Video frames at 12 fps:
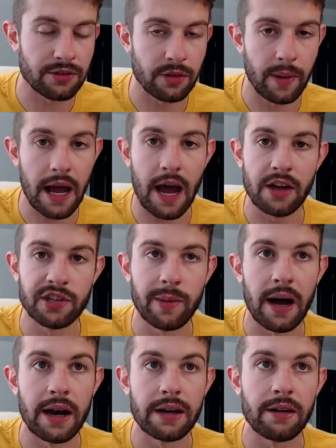or the biology
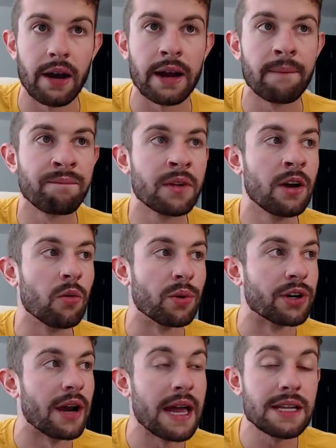behind it, right?
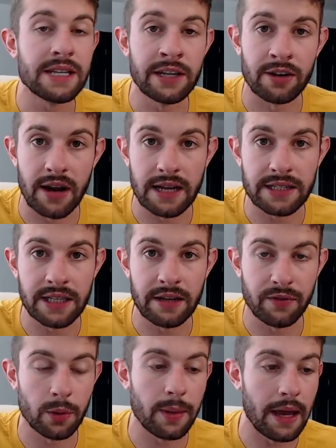When you're 18 or 19,
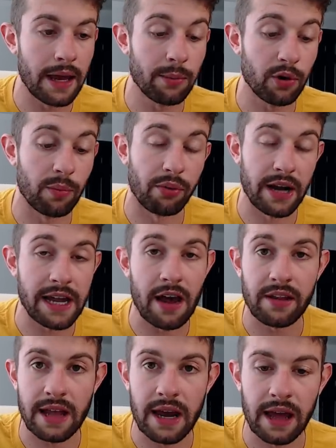if you're able to break
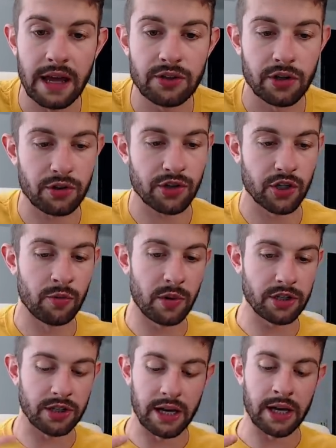out at that age, there's so
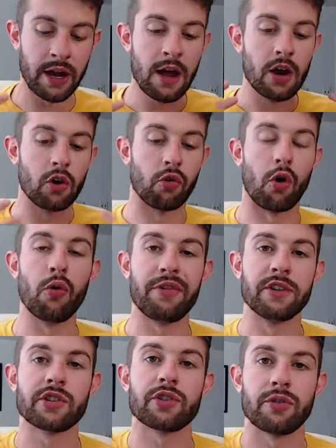much like growth
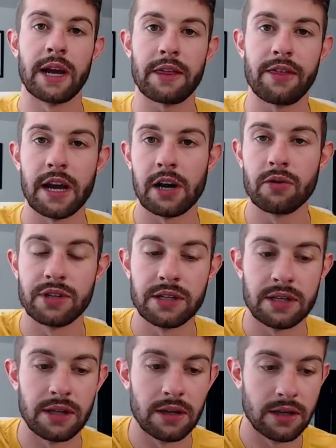and strength that goes
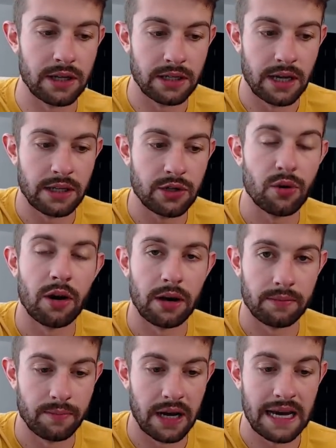
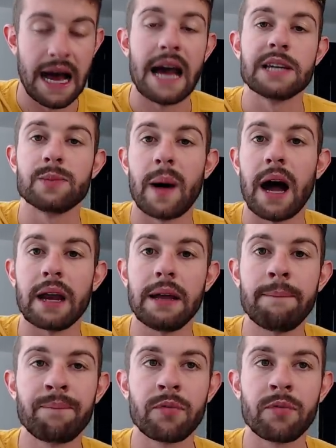into a guy's body